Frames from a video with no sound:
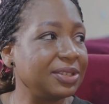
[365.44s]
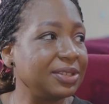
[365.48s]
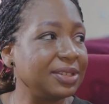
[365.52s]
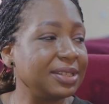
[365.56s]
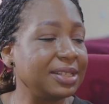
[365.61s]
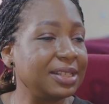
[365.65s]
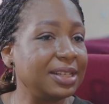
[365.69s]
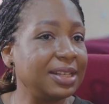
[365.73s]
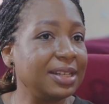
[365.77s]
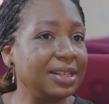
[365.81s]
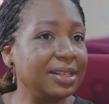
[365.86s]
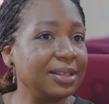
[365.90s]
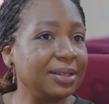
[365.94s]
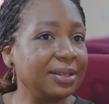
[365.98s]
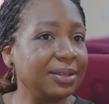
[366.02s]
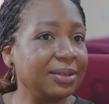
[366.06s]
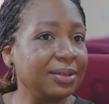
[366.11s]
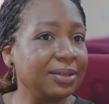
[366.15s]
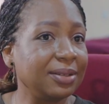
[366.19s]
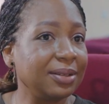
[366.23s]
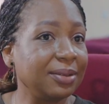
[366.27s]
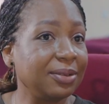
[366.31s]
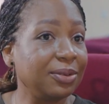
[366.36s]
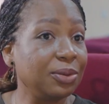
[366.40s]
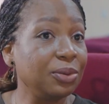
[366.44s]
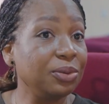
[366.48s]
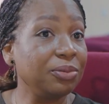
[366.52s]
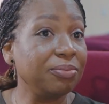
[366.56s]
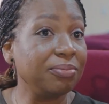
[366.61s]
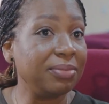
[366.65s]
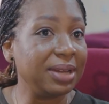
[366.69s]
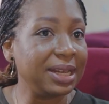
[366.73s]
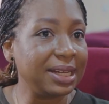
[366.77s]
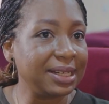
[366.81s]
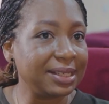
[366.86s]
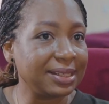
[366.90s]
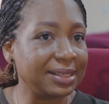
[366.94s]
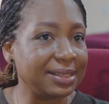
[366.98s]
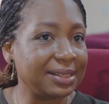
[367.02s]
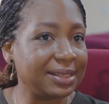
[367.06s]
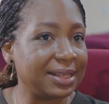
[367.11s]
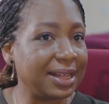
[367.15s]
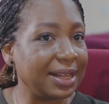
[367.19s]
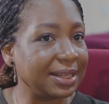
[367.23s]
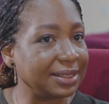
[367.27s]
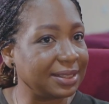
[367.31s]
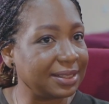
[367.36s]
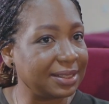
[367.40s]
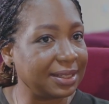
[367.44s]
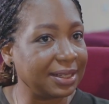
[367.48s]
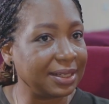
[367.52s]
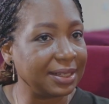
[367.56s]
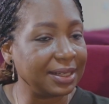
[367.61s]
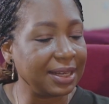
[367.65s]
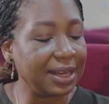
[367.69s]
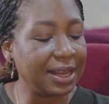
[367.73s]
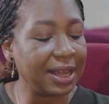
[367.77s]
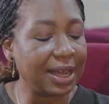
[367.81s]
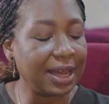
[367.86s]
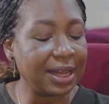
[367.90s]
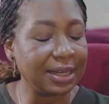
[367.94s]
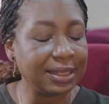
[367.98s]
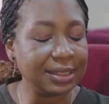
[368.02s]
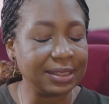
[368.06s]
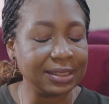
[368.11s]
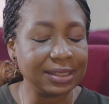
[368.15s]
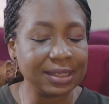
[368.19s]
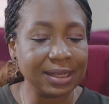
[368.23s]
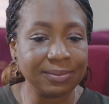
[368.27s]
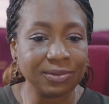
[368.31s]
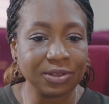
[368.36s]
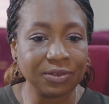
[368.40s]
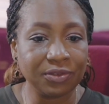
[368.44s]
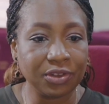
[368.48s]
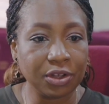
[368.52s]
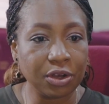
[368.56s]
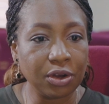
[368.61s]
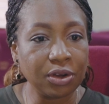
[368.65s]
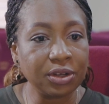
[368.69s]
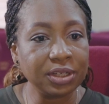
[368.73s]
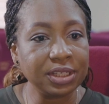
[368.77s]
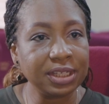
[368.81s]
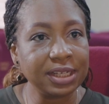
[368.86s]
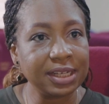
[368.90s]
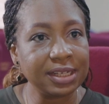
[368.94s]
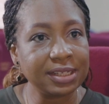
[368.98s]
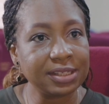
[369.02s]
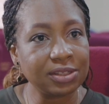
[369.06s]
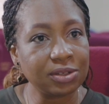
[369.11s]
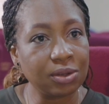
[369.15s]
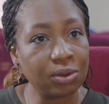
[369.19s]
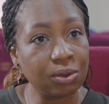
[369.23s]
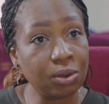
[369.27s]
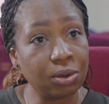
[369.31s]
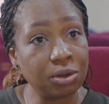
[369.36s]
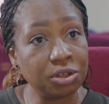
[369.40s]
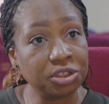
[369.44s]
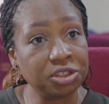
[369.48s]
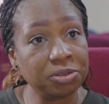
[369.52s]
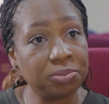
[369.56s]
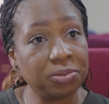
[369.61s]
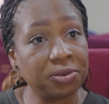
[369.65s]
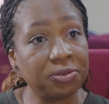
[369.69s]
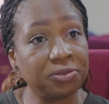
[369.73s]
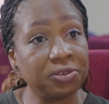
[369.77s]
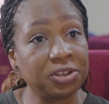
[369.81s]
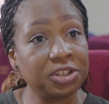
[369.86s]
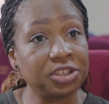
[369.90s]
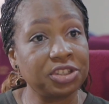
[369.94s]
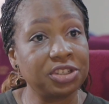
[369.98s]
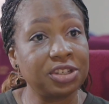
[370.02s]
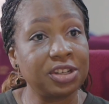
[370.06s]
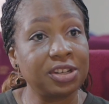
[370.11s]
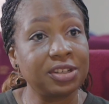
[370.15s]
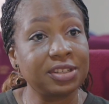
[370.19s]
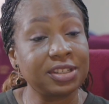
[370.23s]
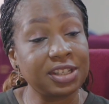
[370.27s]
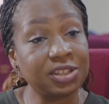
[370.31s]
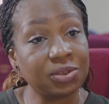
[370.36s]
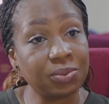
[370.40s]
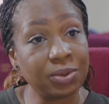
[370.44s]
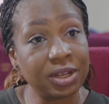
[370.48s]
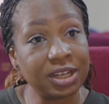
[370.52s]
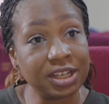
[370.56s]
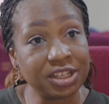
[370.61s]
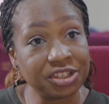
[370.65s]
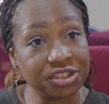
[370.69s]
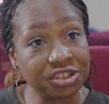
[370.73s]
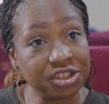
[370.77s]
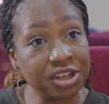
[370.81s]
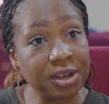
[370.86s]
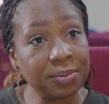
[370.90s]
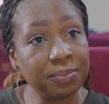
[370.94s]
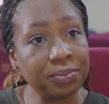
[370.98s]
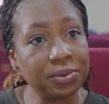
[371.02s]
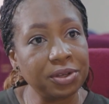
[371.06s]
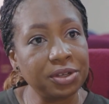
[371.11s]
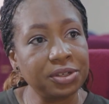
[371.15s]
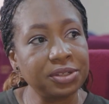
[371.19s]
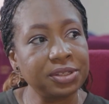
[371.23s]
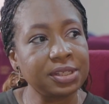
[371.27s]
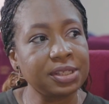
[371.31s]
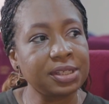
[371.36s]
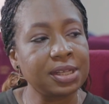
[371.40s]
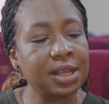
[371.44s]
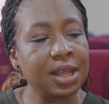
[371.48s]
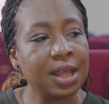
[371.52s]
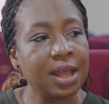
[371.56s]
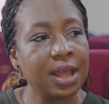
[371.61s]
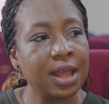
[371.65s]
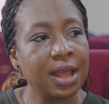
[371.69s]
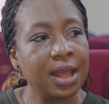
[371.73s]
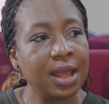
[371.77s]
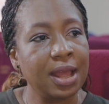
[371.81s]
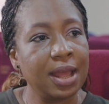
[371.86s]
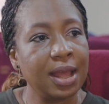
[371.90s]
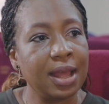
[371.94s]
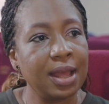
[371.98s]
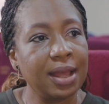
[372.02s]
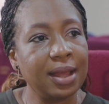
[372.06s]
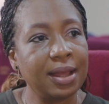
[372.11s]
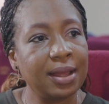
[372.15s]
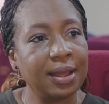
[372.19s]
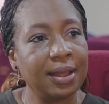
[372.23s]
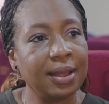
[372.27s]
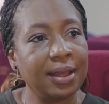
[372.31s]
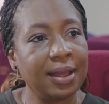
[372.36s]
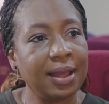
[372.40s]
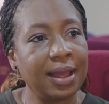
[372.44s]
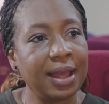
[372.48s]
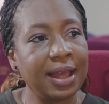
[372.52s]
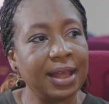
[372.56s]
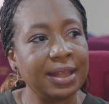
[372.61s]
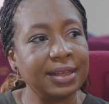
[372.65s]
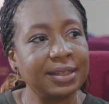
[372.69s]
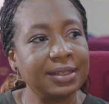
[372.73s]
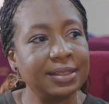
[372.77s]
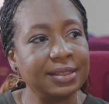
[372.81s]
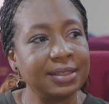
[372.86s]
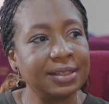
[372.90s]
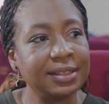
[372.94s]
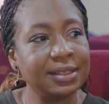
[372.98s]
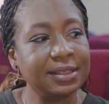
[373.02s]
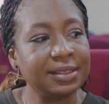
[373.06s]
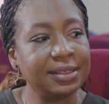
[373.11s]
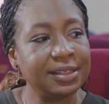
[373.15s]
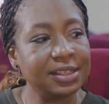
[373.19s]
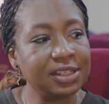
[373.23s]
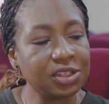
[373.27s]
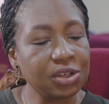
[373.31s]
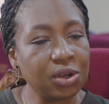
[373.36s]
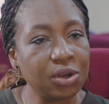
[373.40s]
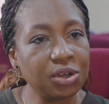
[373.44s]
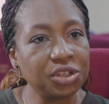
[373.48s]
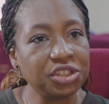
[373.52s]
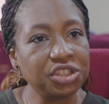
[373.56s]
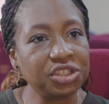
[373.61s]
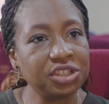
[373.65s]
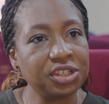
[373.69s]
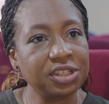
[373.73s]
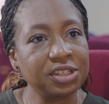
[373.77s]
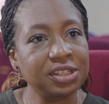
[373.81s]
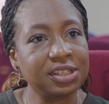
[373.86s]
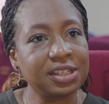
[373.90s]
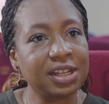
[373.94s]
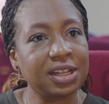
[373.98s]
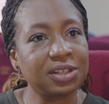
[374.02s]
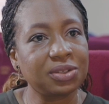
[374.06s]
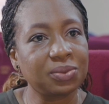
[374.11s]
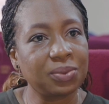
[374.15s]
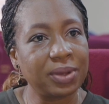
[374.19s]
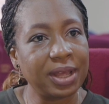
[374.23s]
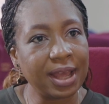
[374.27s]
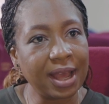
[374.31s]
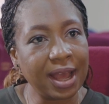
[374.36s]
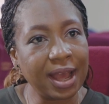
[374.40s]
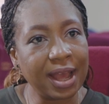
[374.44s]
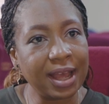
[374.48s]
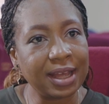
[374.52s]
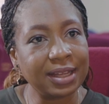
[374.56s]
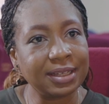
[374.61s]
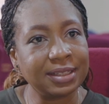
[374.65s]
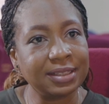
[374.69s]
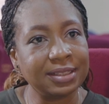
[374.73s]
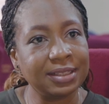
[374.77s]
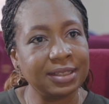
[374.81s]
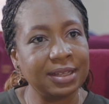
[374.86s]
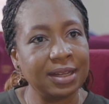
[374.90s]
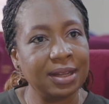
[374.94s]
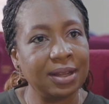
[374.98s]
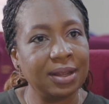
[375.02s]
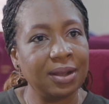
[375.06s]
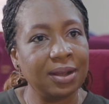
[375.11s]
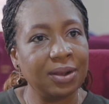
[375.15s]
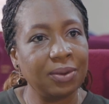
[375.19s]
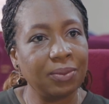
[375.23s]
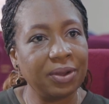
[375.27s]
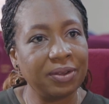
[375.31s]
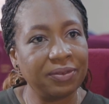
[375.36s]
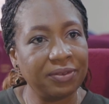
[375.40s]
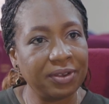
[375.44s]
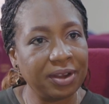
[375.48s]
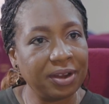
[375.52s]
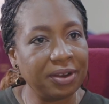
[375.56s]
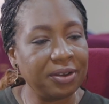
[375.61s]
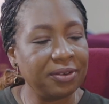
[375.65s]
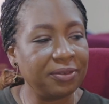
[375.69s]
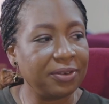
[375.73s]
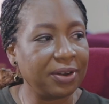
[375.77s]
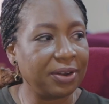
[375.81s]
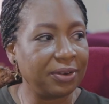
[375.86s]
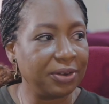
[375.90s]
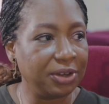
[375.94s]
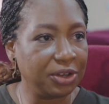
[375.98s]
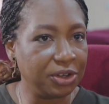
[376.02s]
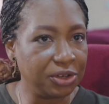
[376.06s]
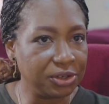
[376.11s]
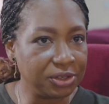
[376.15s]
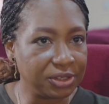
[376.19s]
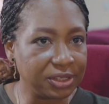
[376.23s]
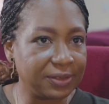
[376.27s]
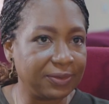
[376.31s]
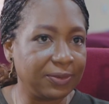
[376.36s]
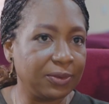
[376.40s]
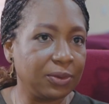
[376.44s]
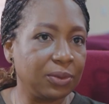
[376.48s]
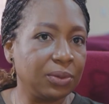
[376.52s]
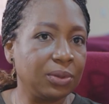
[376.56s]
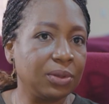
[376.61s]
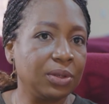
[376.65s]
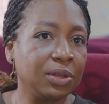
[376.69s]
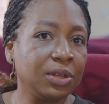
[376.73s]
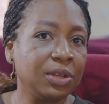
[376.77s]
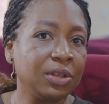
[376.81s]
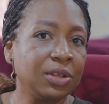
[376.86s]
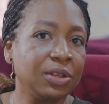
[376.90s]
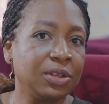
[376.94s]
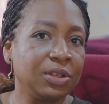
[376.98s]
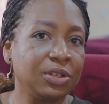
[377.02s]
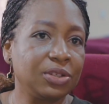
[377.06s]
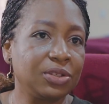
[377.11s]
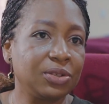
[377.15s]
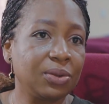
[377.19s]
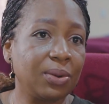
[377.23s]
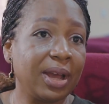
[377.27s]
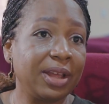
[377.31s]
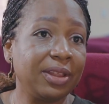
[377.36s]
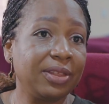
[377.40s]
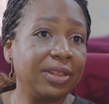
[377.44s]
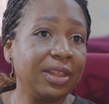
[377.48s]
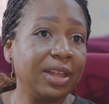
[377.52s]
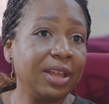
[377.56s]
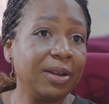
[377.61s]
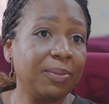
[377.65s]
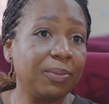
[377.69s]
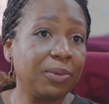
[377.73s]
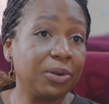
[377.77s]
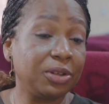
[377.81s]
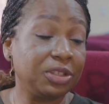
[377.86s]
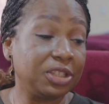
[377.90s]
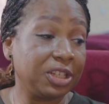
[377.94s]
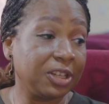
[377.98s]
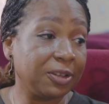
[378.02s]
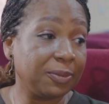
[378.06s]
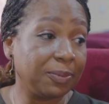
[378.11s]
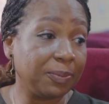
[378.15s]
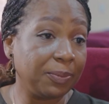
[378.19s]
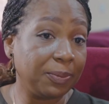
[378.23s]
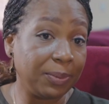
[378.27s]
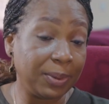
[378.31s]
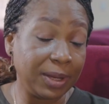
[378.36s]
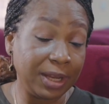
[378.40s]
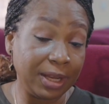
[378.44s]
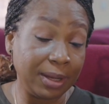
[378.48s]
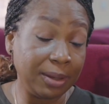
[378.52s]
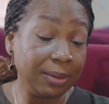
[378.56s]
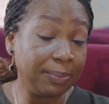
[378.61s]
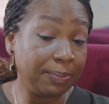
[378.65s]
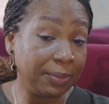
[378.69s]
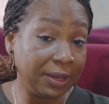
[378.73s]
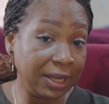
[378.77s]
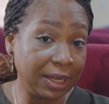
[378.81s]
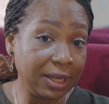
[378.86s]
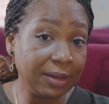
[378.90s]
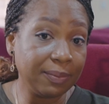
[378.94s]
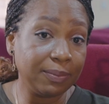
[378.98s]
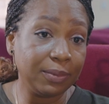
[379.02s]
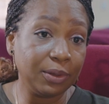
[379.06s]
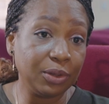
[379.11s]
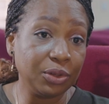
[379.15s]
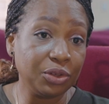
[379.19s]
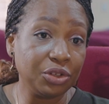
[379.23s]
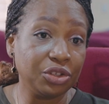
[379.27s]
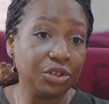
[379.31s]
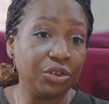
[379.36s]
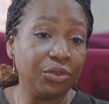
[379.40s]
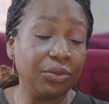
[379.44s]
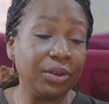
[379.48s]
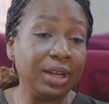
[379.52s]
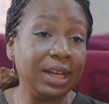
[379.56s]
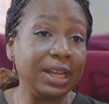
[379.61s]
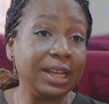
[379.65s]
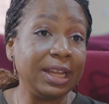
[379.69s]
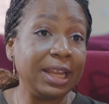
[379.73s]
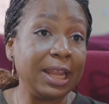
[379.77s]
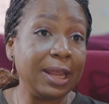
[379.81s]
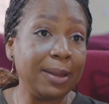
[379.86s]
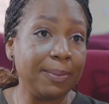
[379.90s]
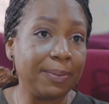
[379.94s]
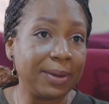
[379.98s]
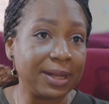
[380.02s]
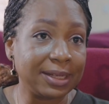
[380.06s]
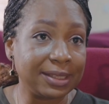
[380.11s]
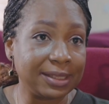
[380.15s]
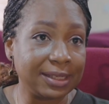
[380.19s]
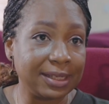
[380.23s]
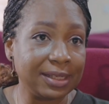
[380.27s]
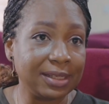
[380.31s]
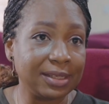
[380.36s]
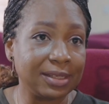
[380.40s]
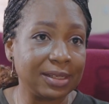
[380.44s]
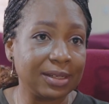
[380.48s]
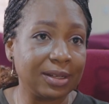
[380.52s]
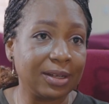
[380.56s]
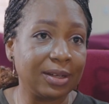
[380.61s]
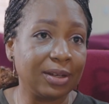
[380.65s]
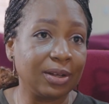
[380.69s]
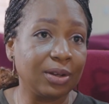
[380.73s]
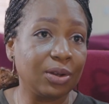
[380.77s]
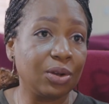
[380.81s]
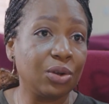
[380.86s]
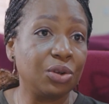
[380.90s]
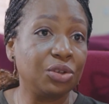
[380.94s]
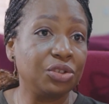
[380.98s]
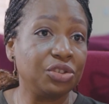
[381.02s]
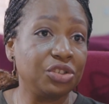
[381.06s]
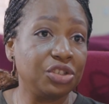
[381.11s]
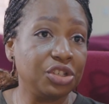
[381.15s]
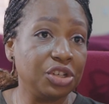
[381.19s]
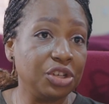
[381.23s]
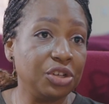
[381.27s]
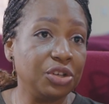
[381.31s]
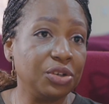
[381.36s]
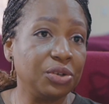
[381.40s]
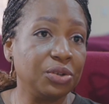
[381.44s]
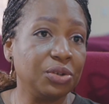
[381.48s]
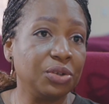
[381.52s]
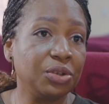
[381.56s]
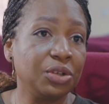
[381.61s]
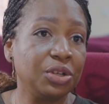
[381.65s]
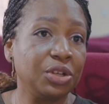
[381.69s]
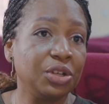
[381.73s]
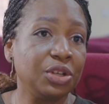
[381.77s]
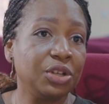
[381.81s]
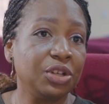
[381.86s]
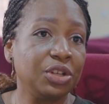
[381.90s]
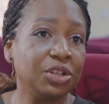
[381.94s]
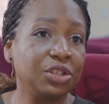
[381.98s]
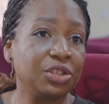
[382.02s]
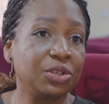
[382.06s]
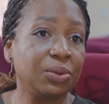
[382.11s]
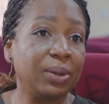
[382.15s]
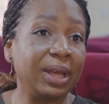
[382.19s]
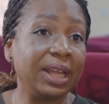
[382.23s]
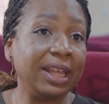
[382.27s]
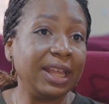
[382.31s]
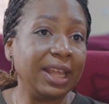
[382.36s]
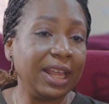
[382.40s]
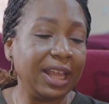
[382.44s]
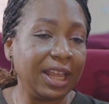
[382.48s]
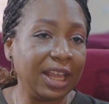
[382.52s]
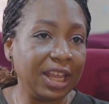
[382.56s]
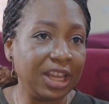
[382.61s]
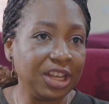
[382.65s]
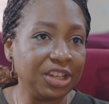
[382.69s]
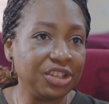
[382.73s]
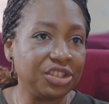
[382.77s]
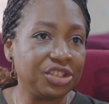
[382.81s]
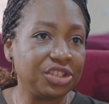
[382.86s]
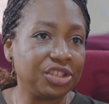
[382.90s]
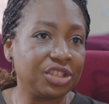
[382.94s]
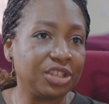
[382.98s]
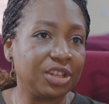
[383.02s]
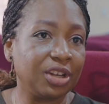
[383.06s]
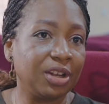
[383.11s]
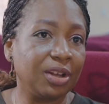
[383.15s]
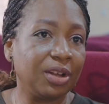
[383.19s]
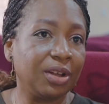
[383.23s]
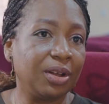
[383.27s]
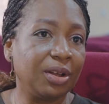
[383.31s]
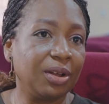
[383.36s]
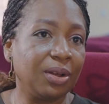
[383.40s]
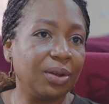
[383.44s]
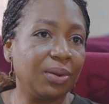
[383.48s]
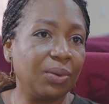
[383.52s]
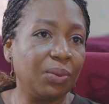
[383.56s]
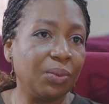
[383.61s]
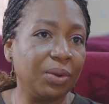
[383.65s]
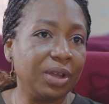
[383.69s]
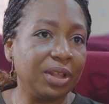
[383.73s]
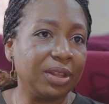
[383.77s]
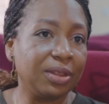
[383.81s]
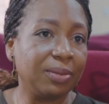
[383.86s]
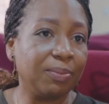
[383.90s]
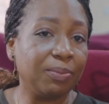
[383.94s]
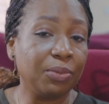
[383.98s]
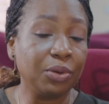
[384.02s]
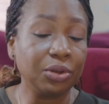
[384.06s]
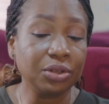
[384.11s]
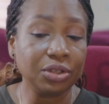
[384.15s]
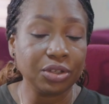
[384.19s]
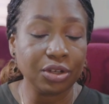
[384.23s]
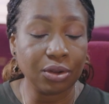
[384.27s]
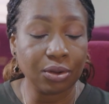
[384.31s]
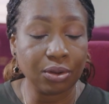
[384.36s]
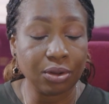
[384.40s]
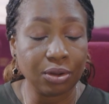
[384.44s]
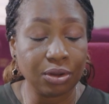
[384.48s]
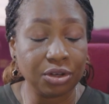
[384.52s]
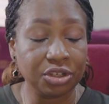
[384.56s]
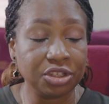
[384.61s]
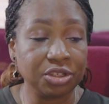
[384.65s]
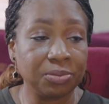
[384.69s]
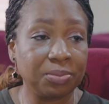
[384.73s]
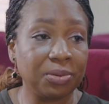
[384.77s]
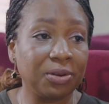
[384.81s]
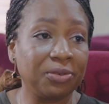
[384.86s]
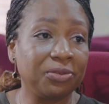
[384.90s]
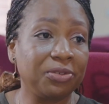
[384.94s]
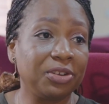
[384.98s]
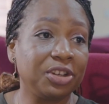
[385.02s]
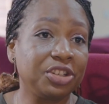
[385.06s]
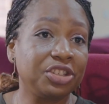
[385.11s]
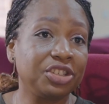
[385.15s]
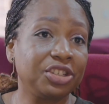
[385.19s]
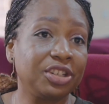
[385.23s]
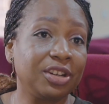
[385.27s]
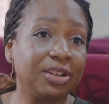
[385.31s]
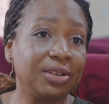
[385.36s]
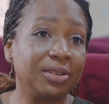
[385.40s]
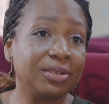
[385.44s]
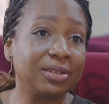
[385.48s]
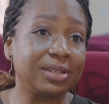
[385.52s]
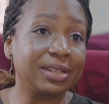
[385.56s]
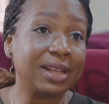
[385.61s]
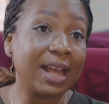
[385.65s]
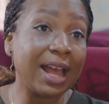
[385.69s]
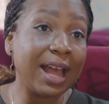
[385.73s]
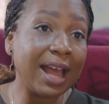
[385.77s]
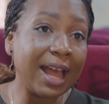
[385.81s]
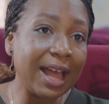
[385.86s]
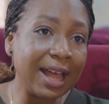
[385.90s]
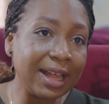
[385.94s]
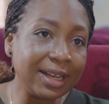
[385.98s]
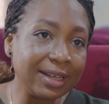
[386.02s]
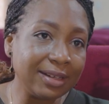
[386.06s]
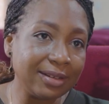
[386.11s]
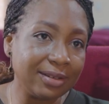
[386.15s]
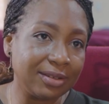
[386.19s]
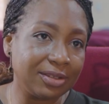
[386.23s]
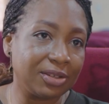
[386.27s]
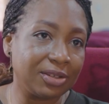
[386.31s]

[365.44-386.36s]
to see the good mix that they had in terms of the audience, oncology professionals as well as champions, and the discussions that were had were very, very useful. So I think Project Pink Blue should really keep at it, continue to engage with both the oncology professionals and